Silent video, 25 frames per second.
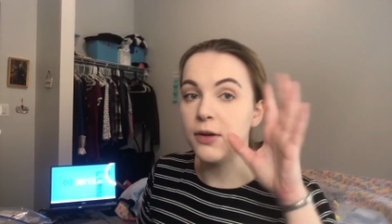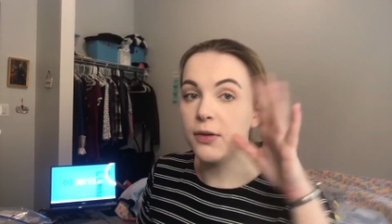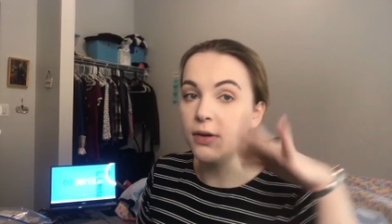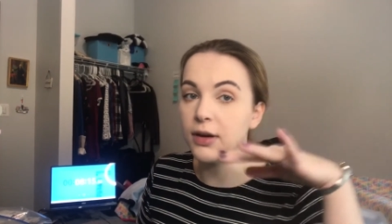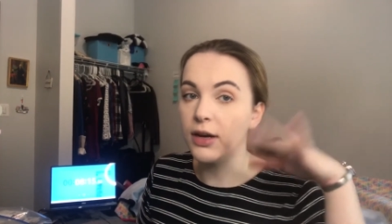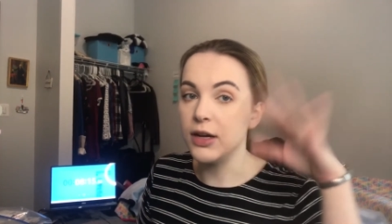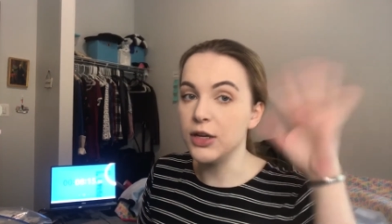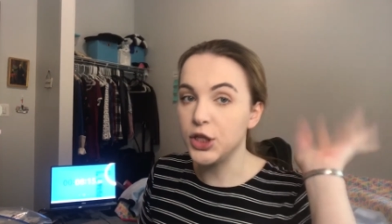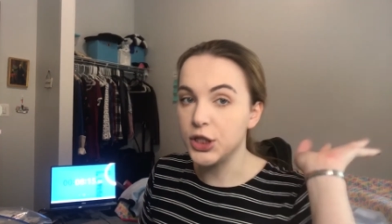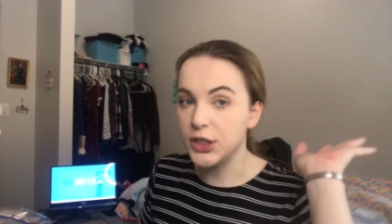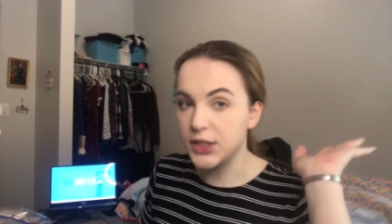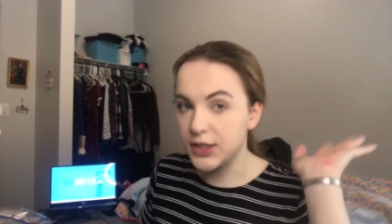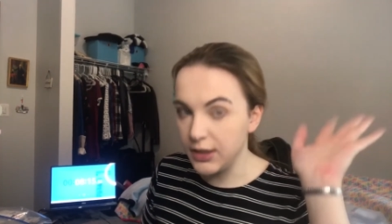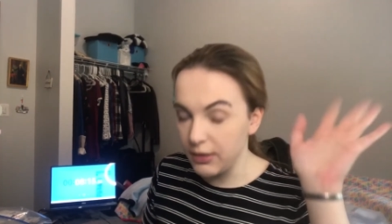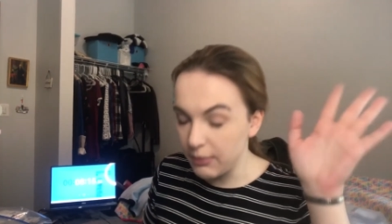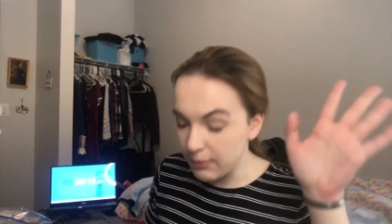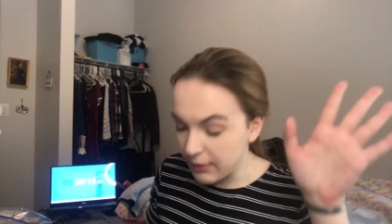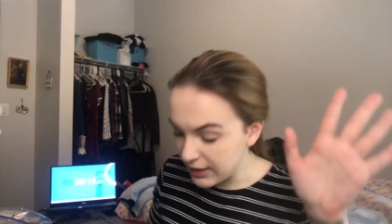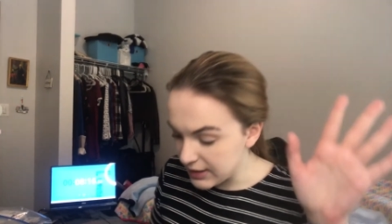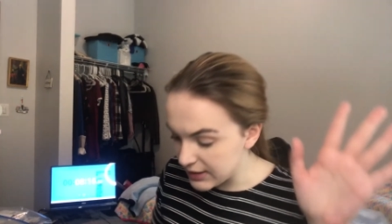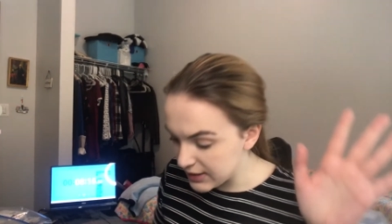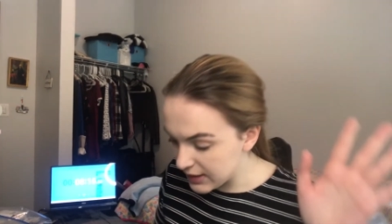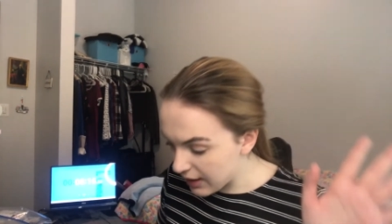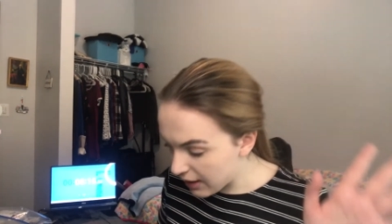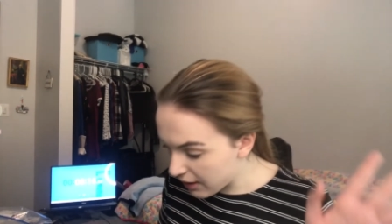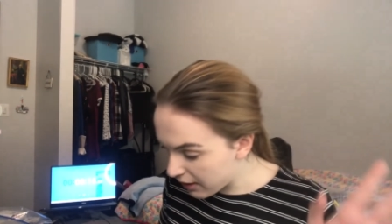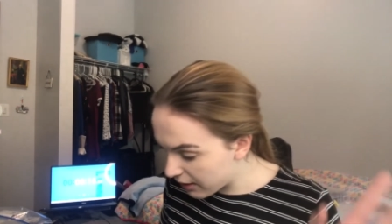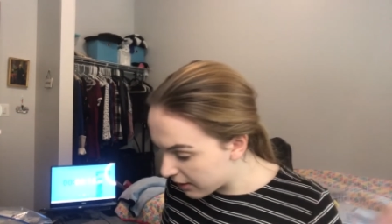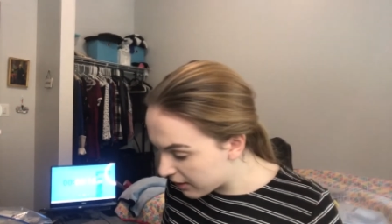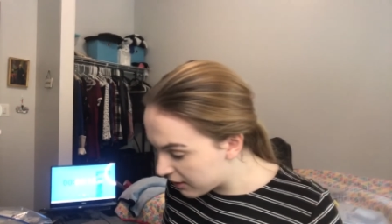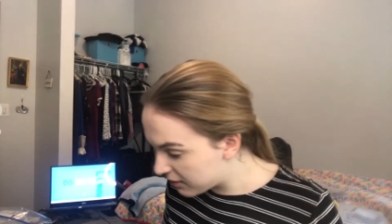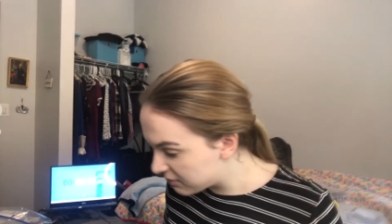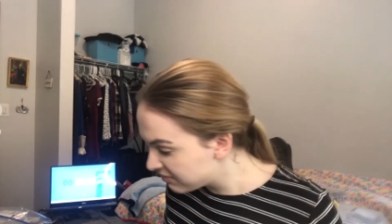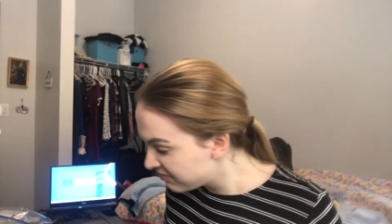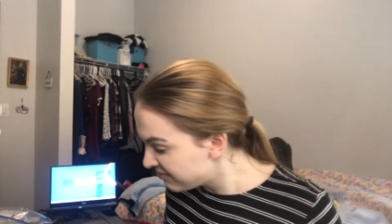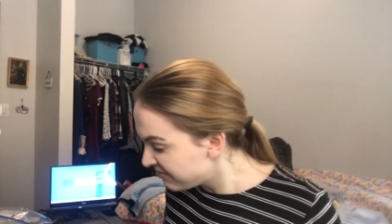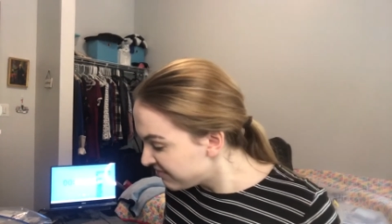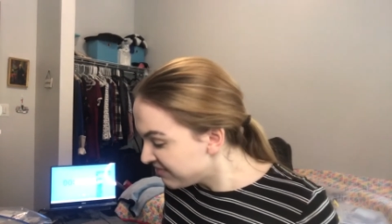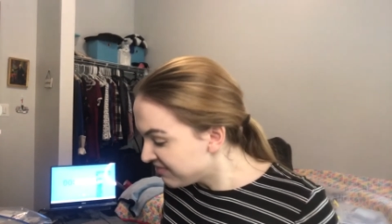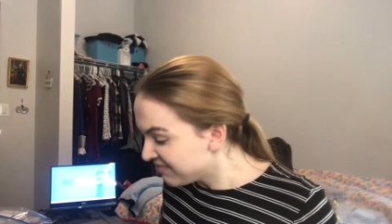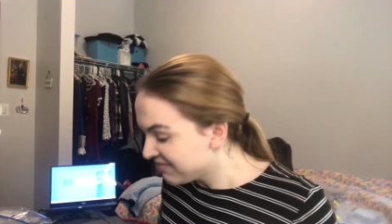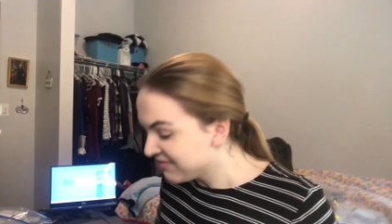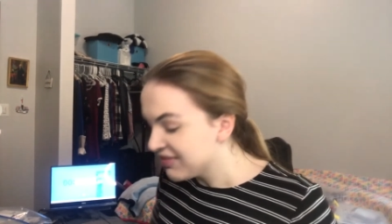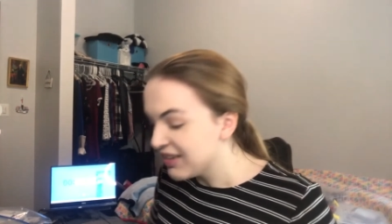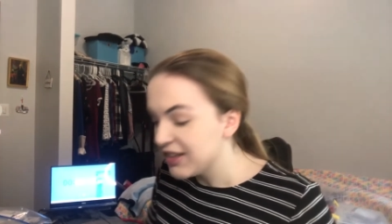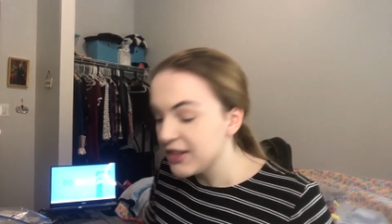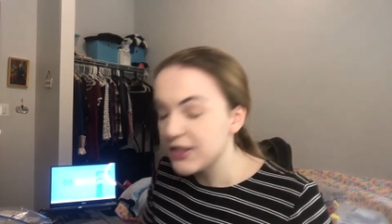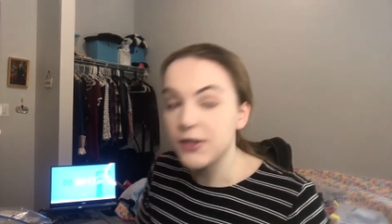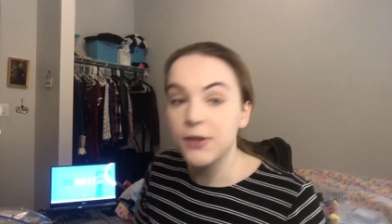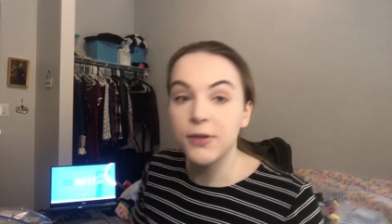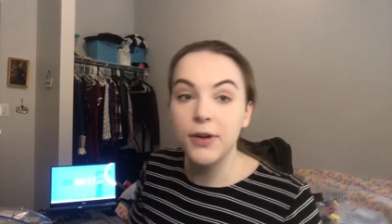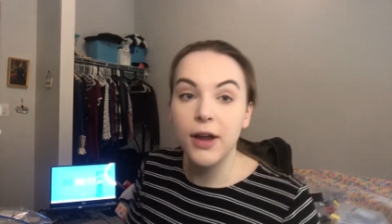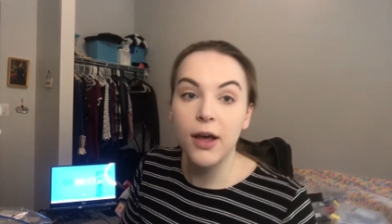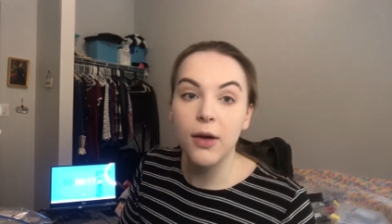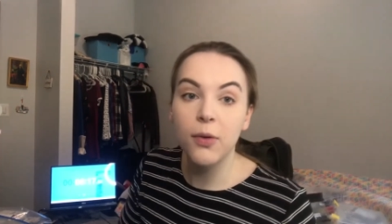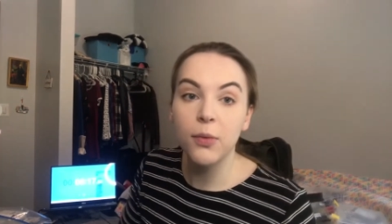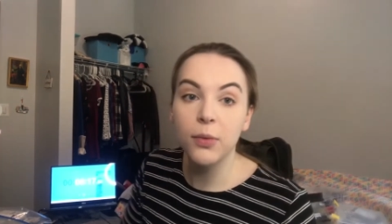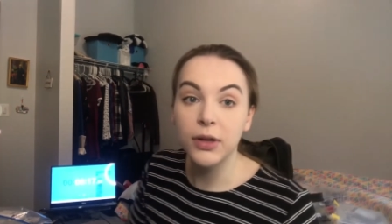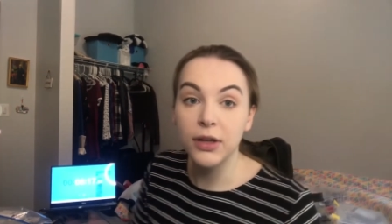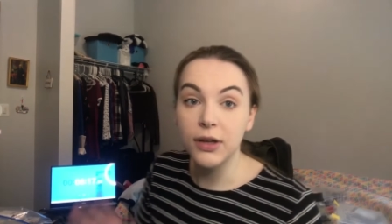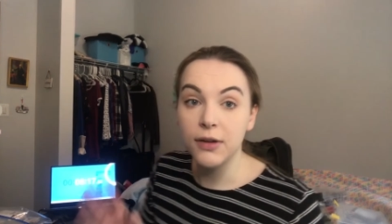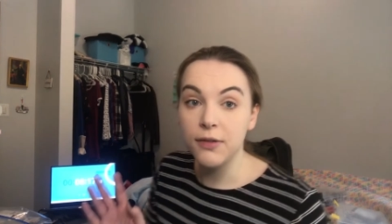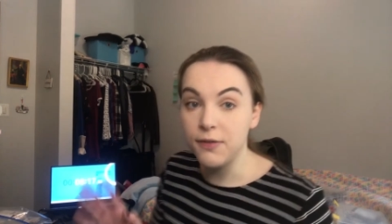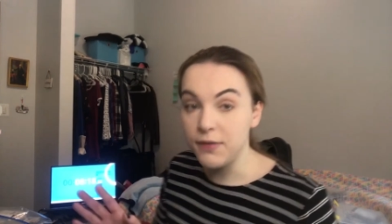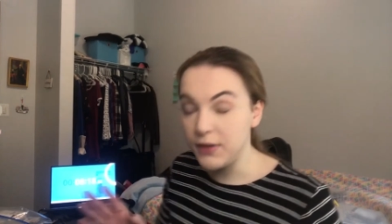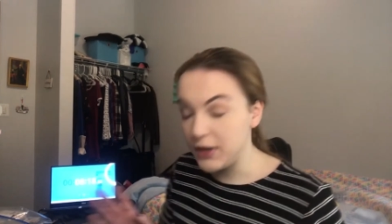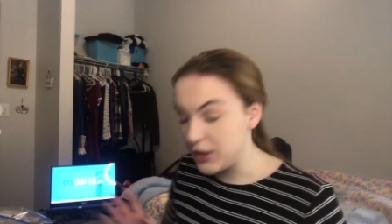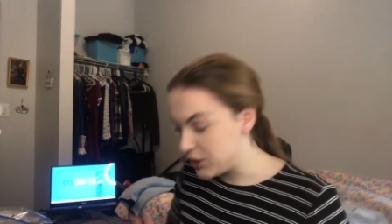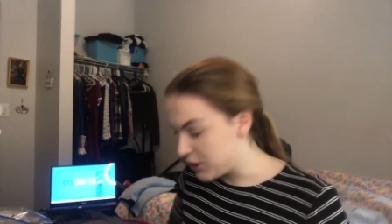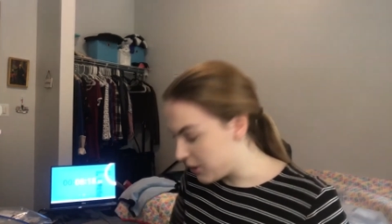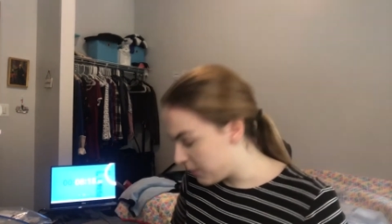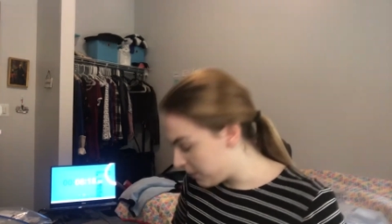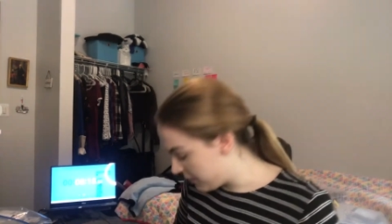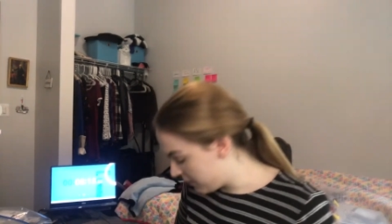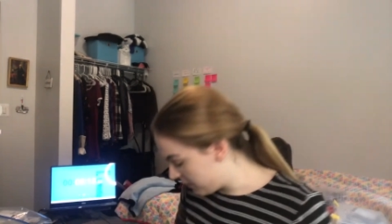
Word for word: and I just did mascara. So now we're going to finish up the